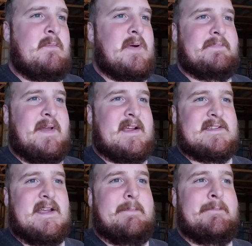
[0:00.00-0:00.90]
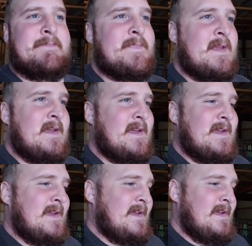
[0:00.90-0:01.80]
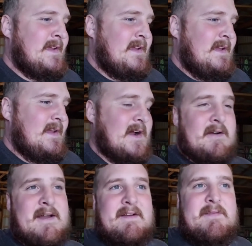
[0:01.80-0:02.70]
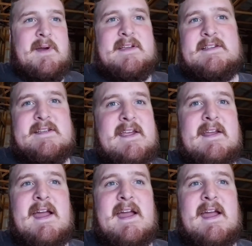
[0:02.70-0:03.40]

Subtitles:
but like I said, everybody's